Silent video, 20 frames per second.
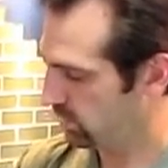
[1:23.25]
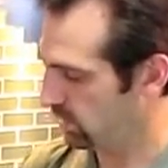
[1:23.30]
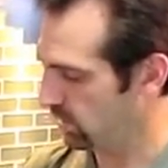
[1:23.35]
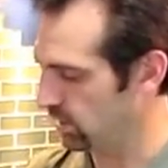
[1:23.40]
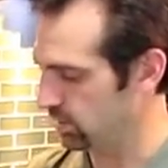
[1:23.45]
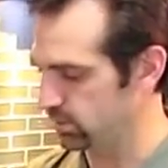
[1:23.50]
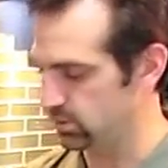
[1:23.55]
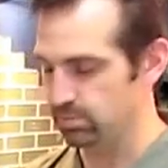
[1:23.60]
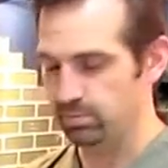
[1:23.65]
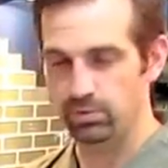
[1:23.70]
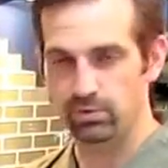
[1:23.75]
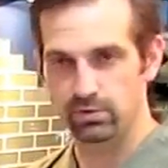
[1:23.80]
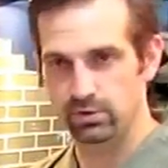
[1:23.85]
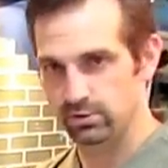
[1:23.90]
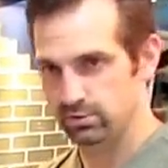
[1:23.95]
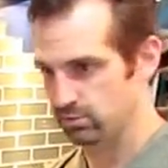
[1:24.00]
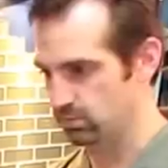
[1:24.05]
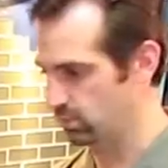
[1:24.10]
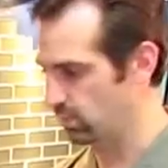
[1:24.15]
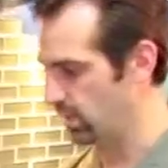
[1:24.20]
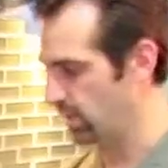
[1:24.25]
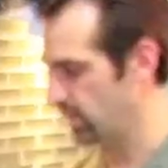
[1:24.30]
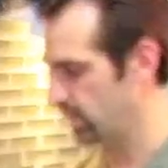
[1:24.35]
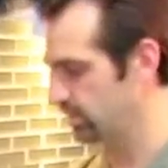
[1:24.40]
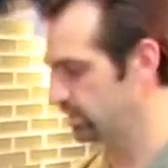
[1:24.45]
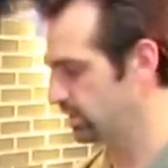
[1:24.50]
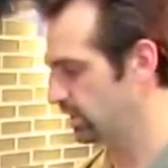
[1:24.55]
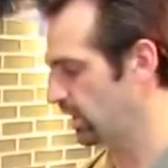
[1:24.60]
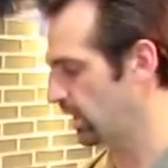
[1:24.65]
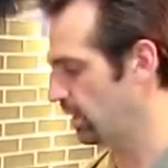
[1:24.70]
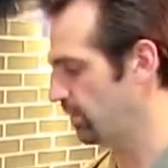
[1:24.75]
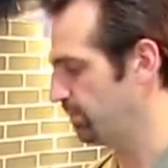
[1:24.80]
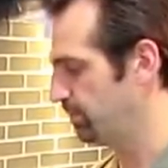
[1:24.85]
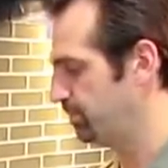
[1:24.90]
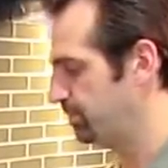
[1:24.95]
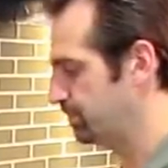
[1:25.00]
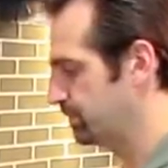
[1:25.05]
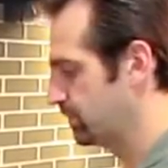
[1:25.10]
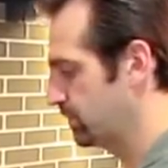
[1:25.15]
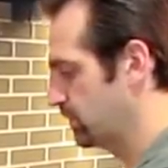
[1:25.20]
And I just pour this right on top.
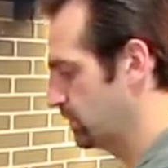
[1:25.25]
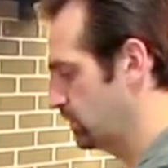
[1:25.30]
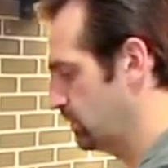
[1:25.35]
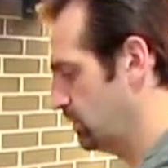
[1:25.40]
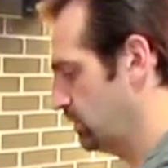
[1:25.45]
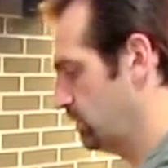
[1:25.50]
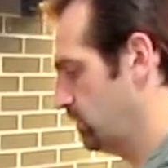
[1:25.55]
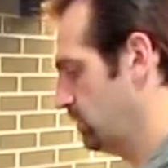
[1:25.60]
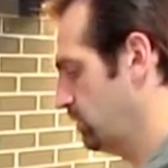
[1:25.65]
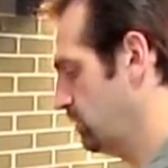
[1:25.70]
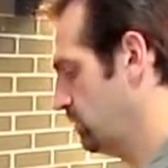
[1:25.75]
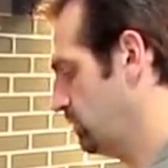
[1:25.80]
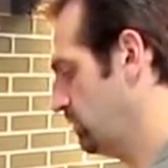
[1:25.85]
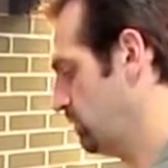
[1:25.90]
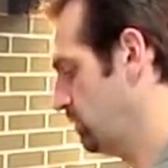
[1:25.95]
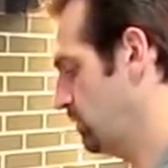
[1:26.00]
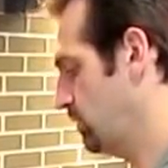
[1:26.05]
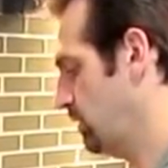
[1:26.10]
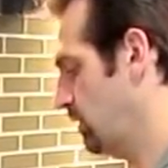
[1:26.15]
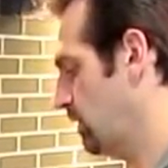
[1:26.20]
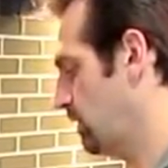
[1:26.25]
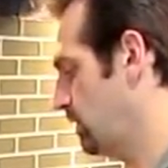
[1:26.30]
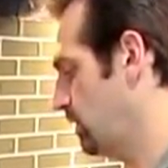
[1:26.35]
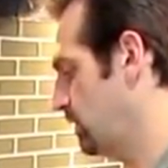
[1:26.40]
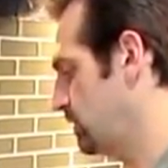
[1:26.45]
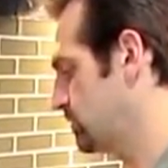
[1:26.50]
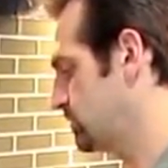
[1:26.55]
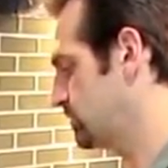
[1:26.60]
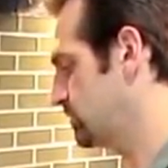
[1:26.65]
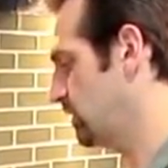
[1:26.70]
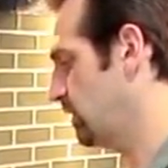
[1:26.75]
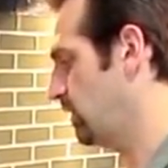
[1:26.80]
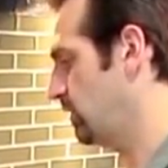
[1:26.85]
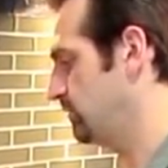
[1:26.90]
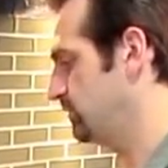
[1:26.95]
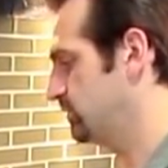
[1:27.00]
And then salt.